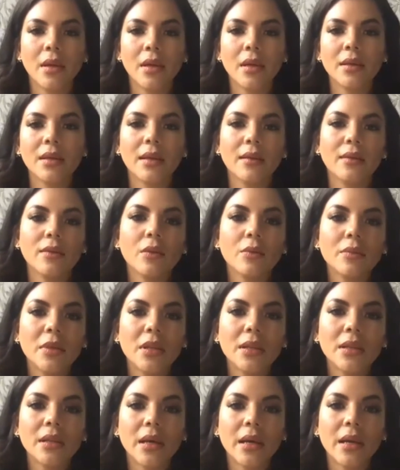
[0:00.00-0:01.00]
And that's
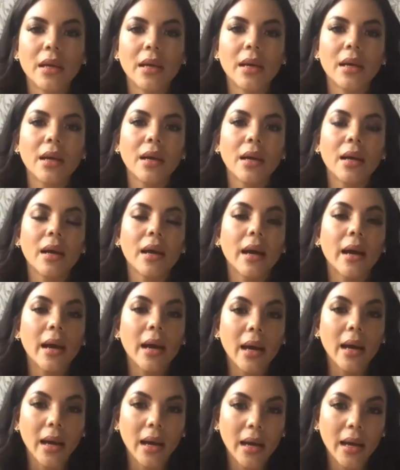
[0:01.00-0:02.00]
something that
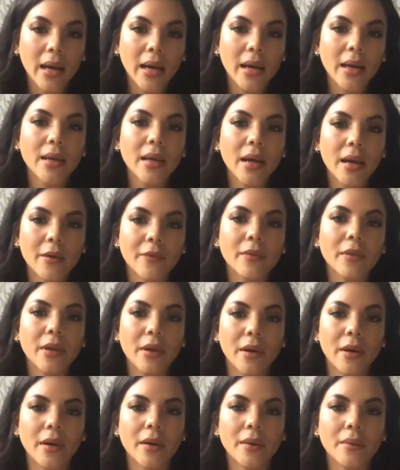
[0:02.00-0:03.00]
I have
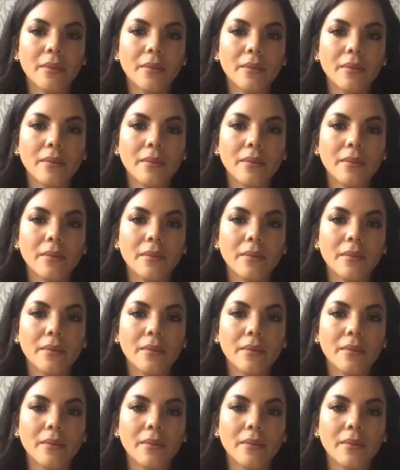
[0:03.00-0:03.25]
learned.